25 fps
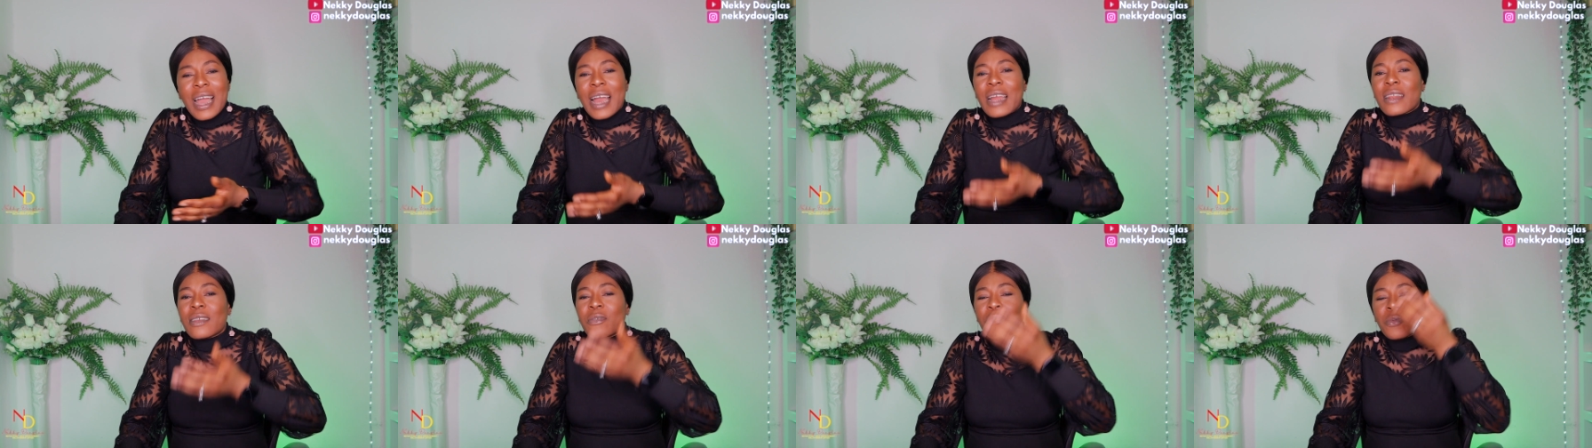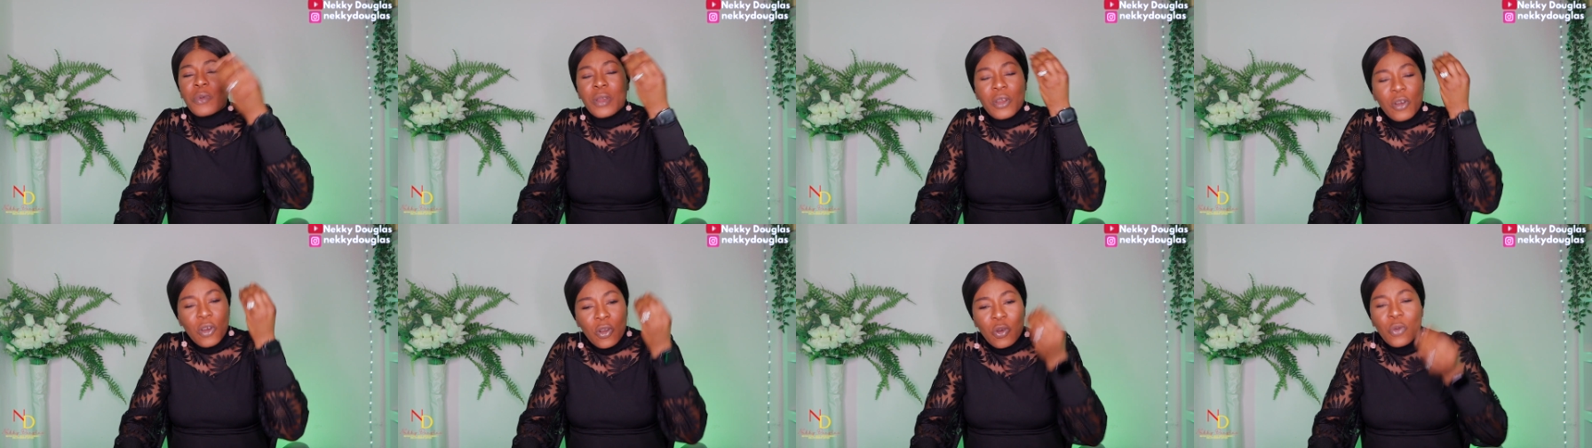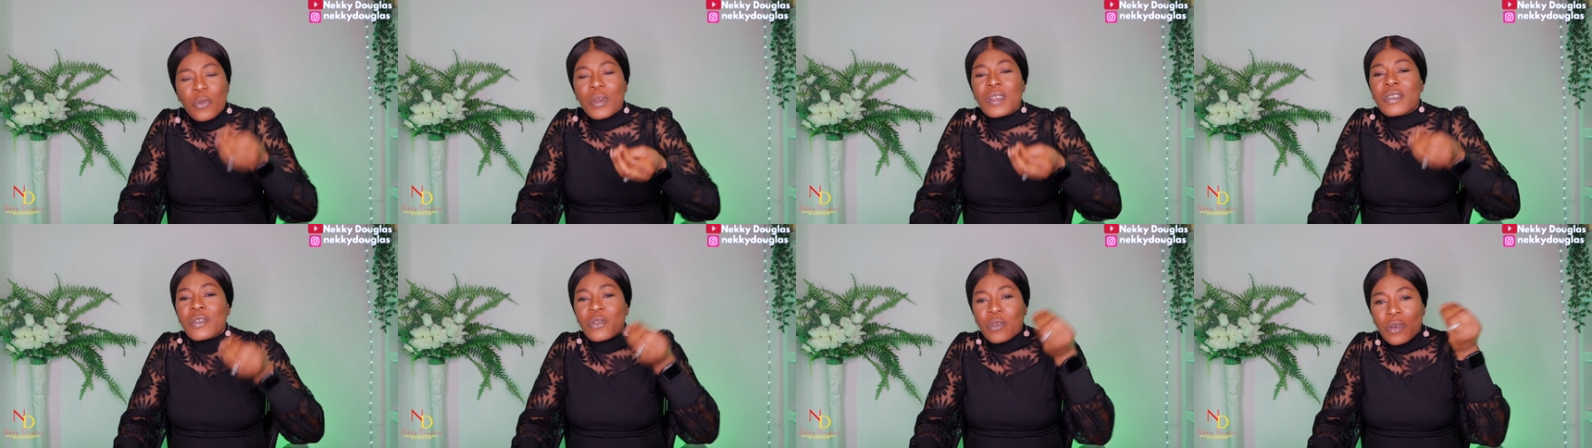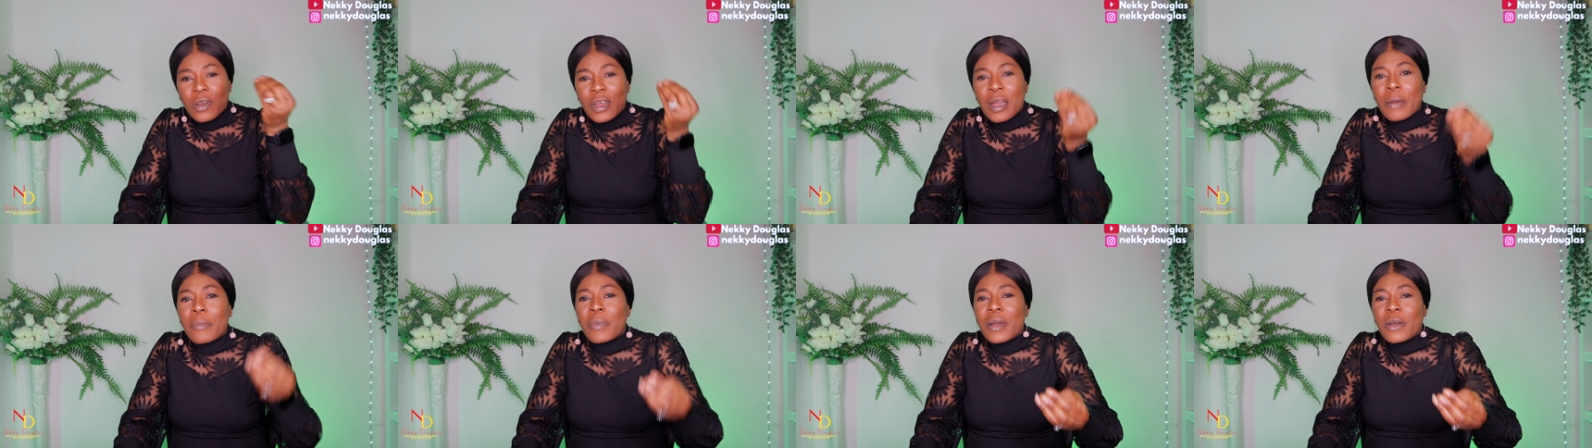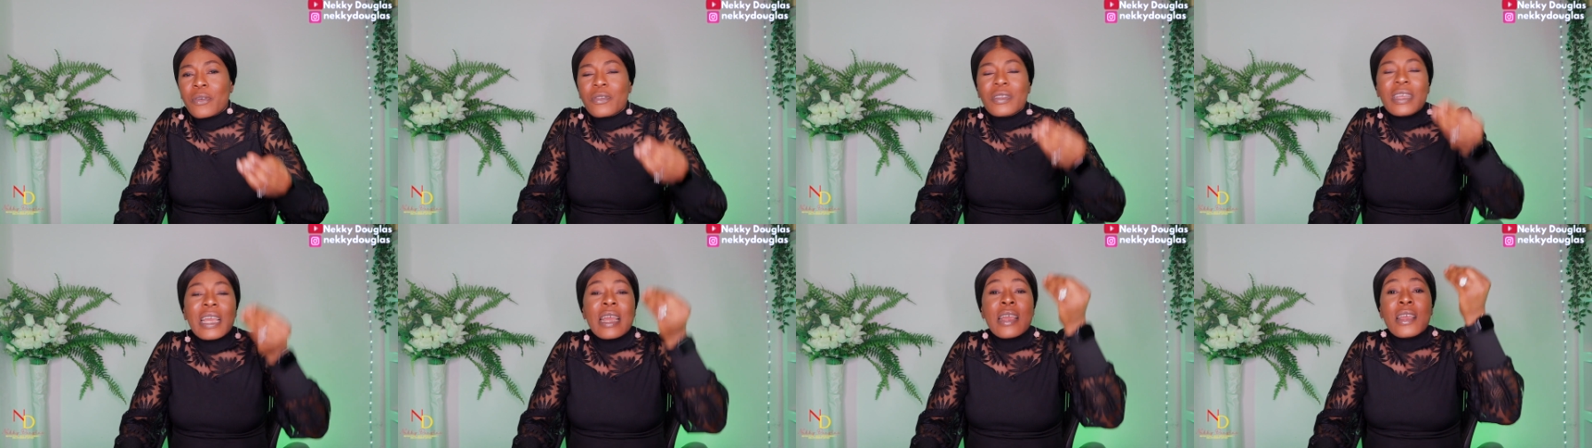And we always talk
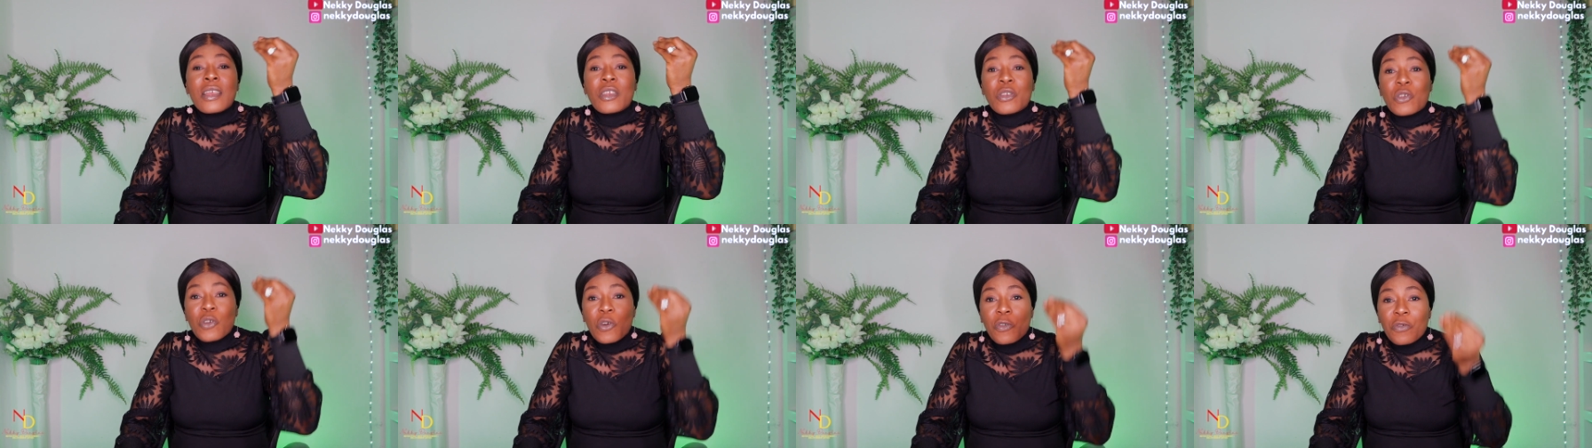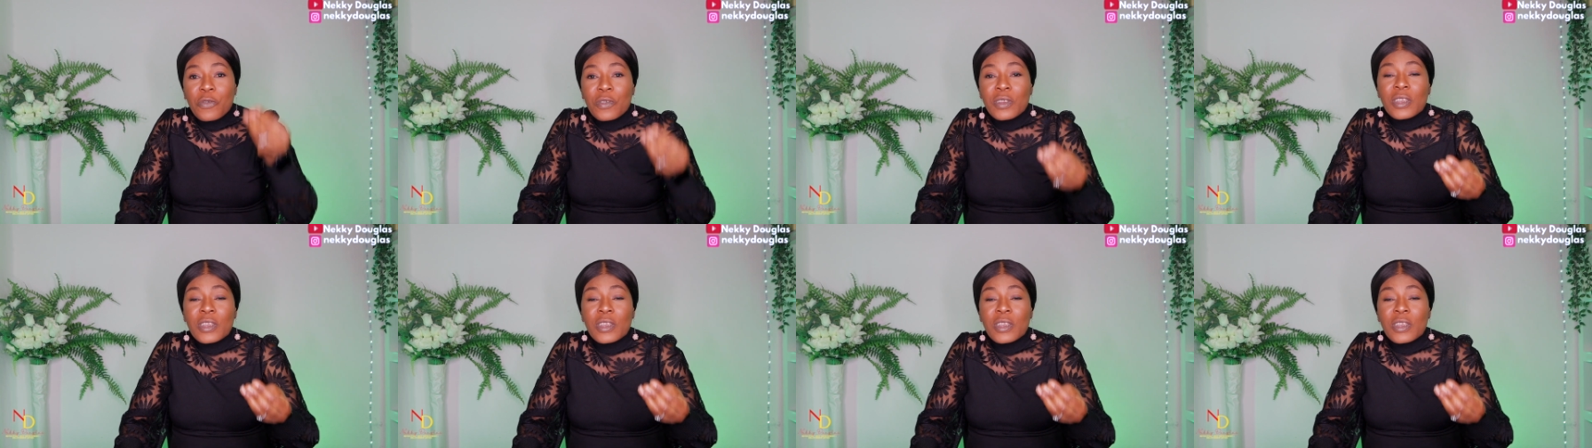about your